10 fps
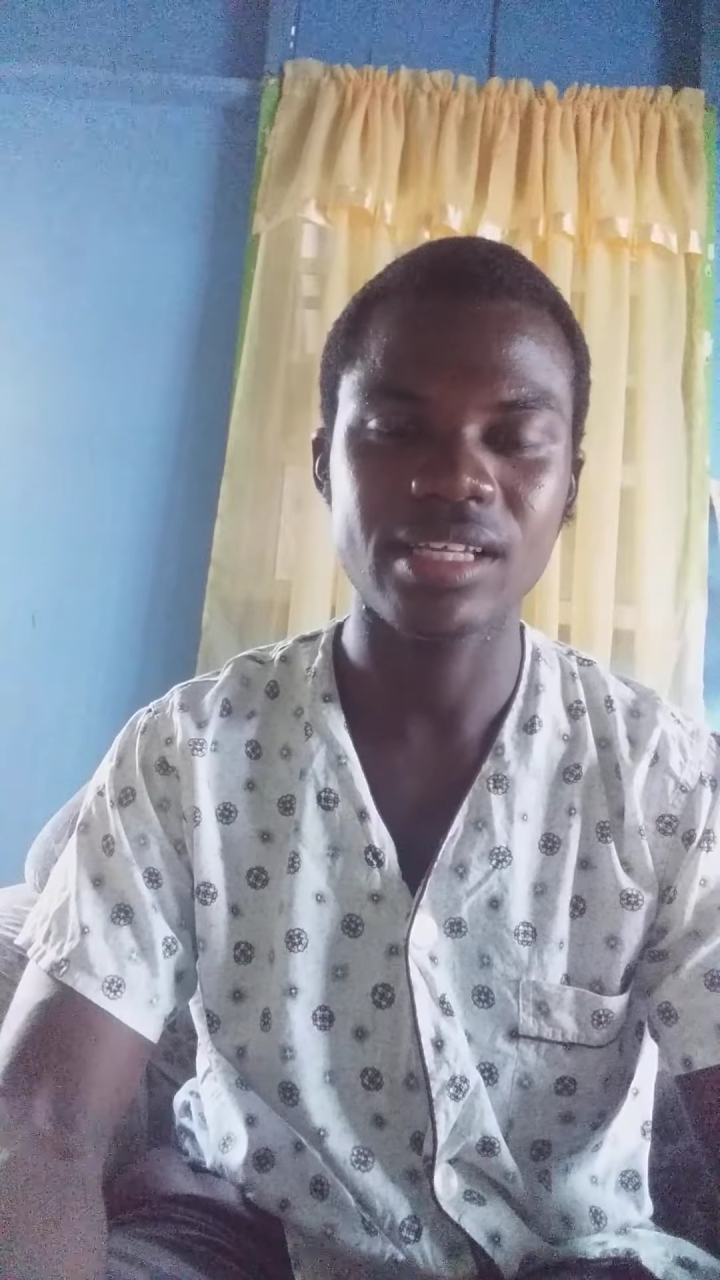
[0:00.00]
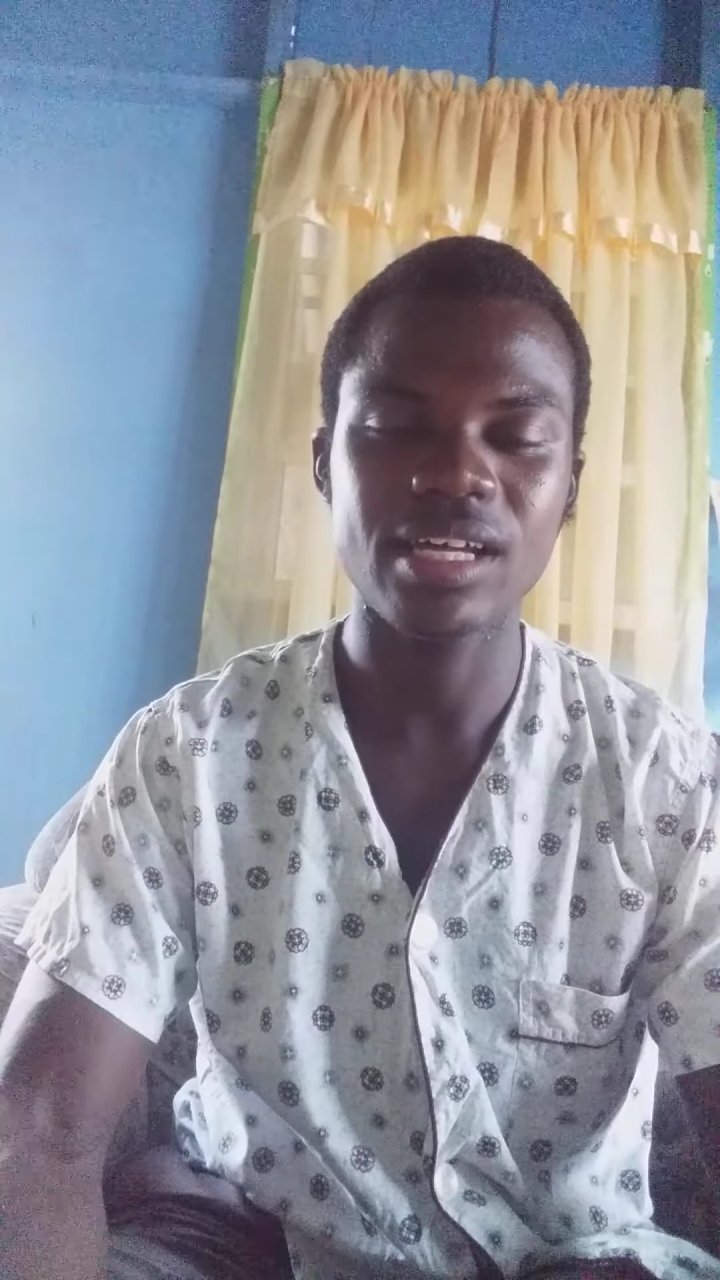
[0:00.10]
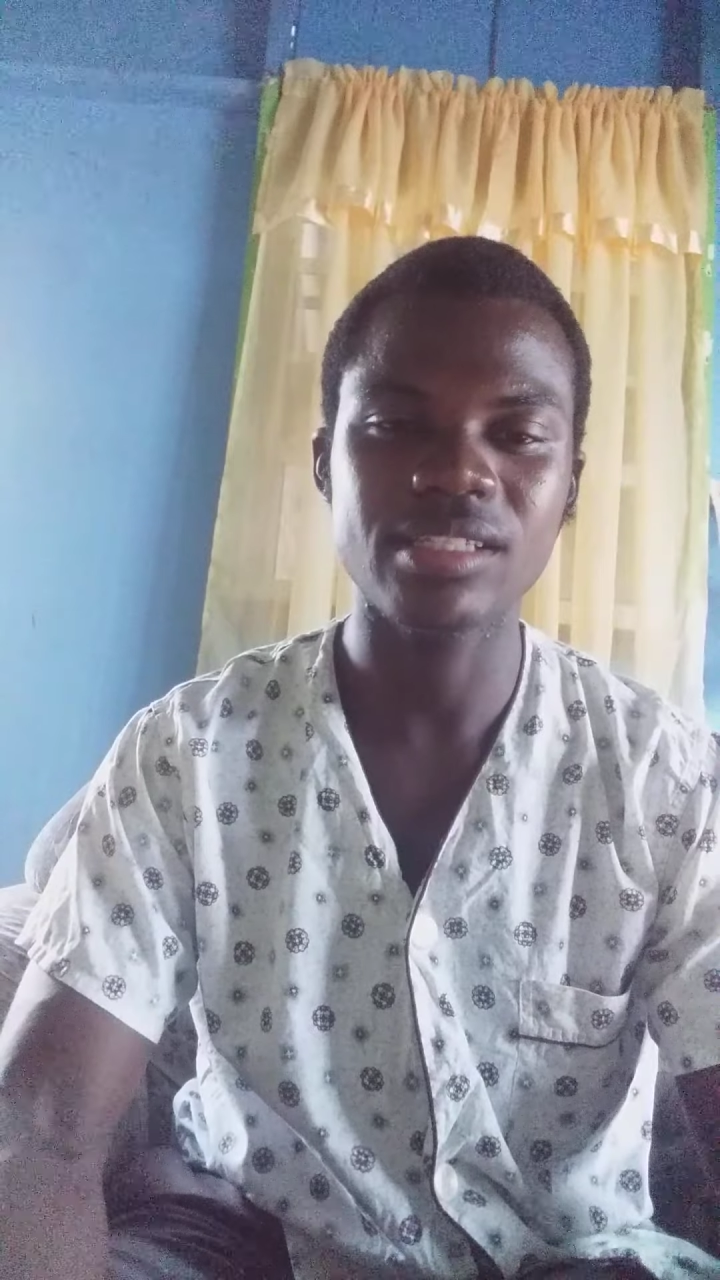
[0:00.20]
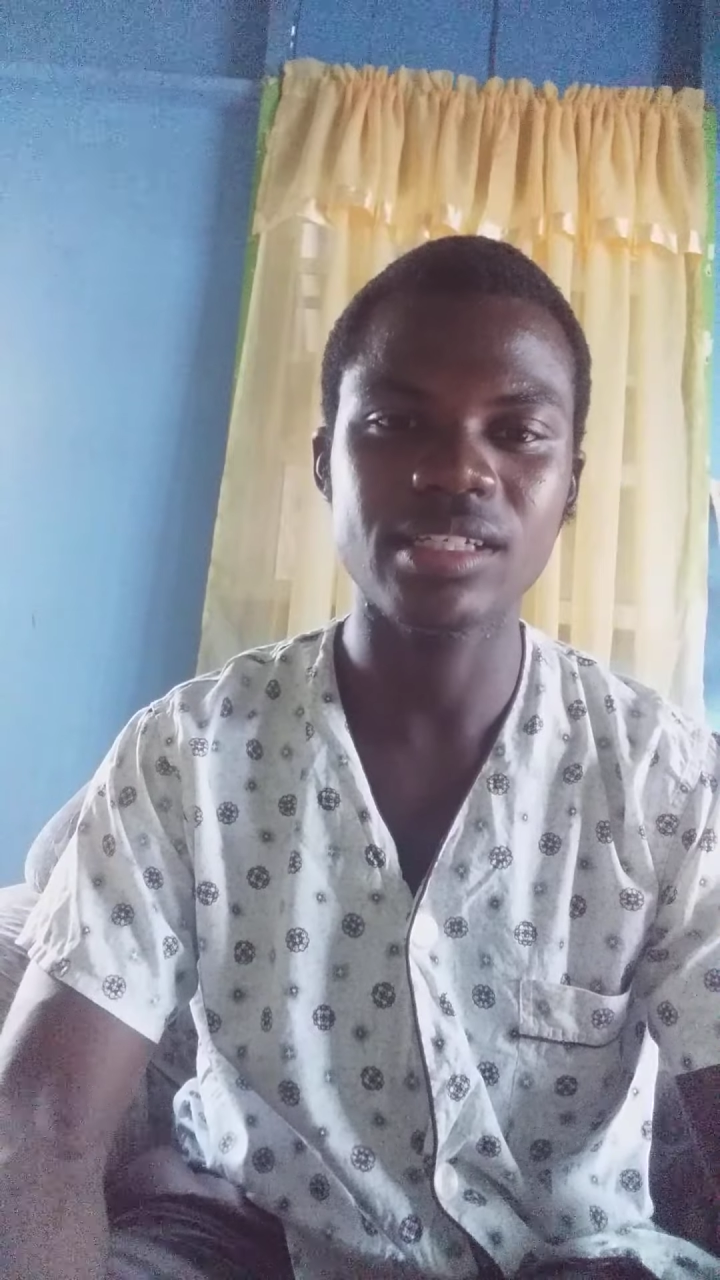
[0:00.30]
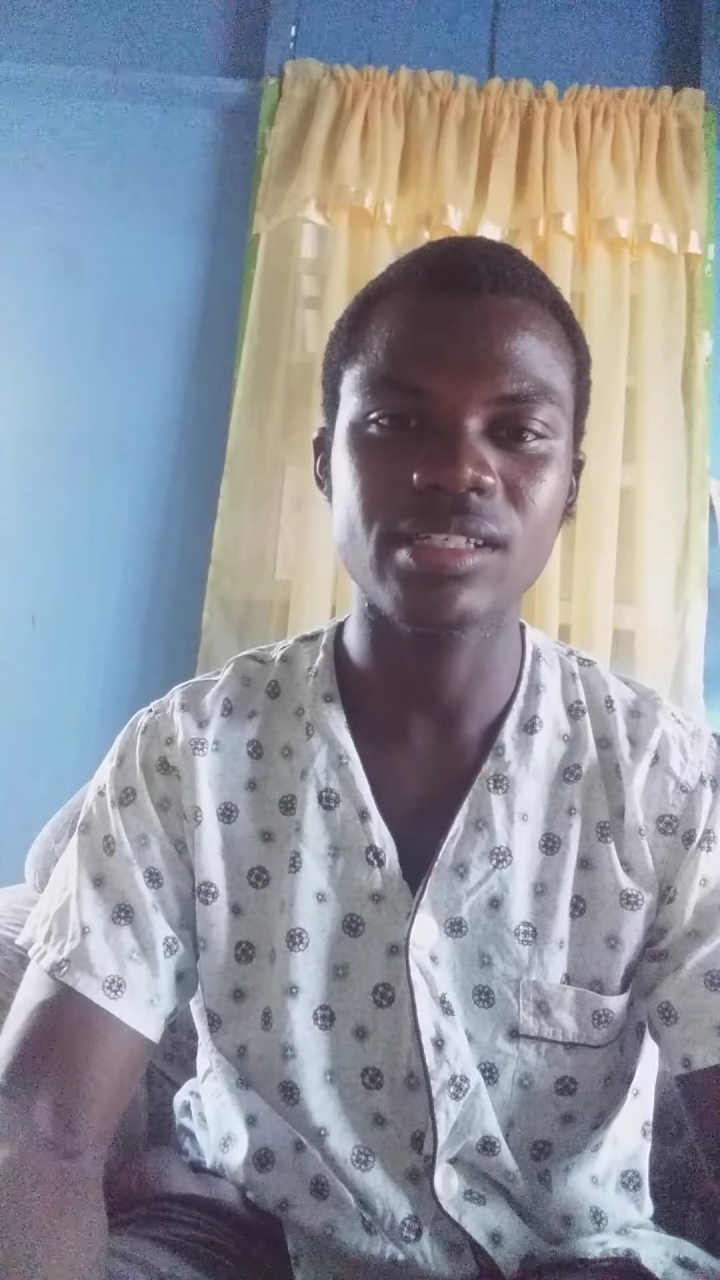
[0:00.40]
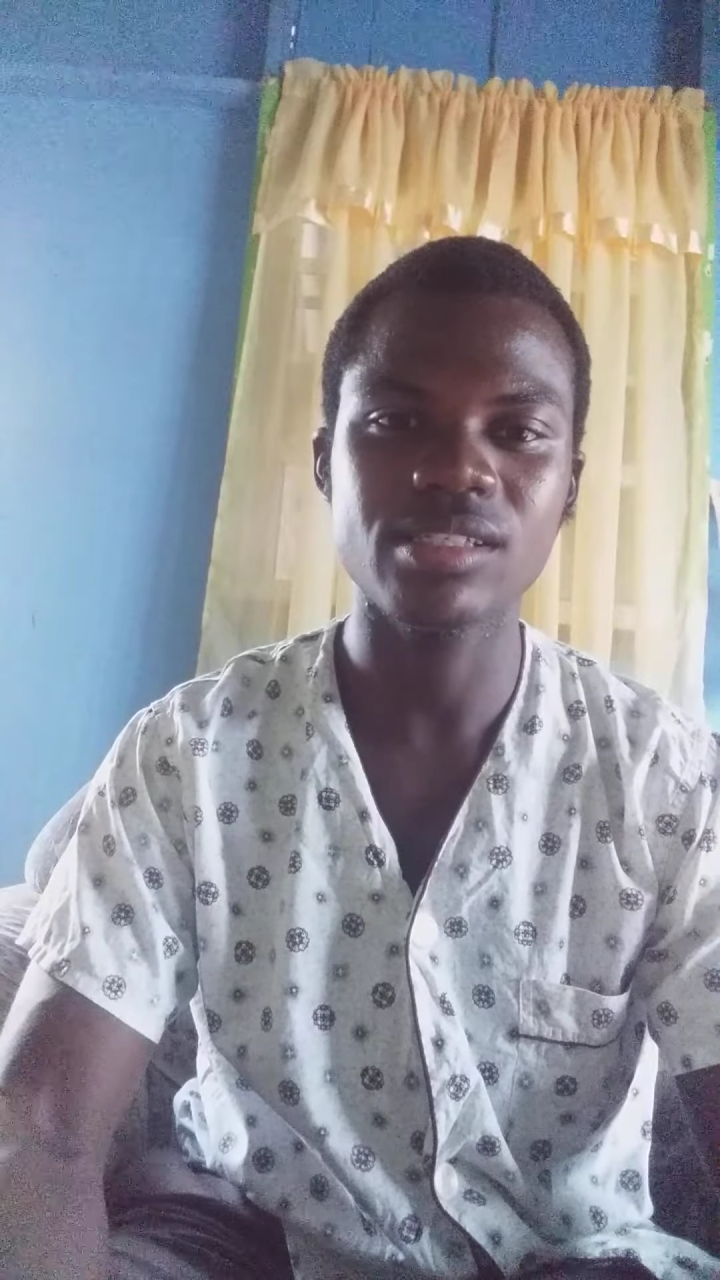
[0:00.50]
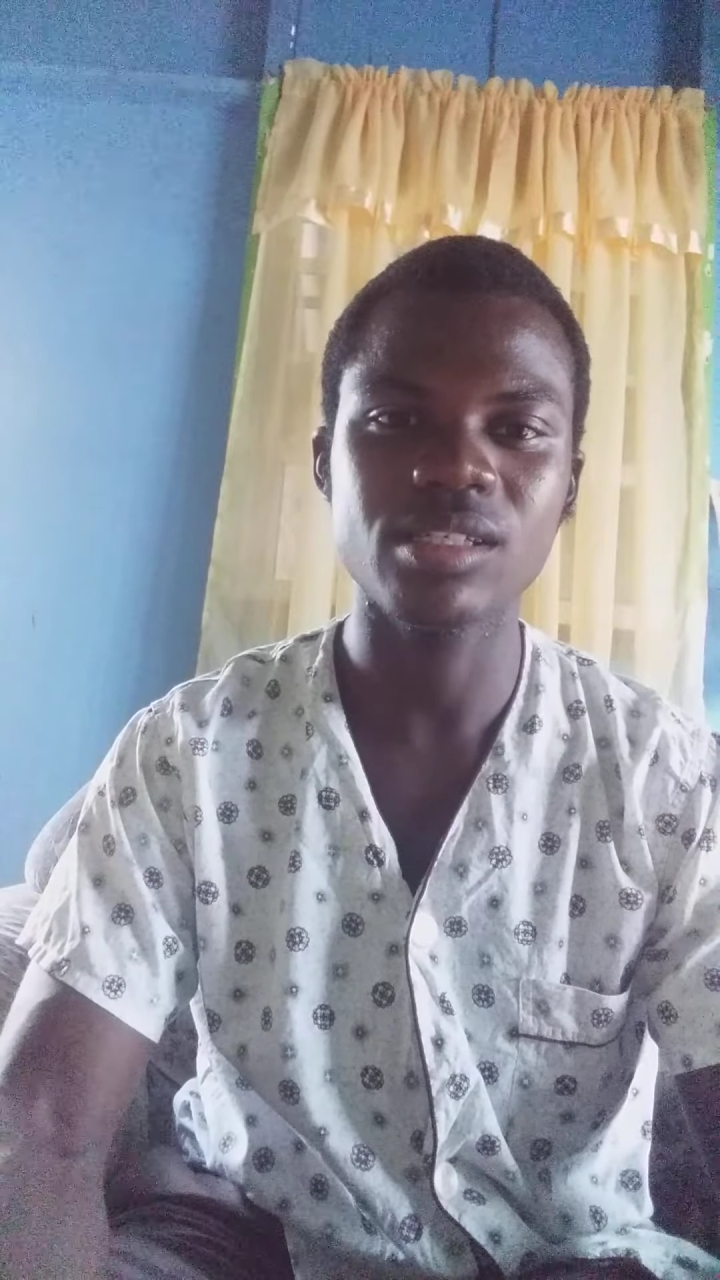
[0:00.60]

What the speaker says: And then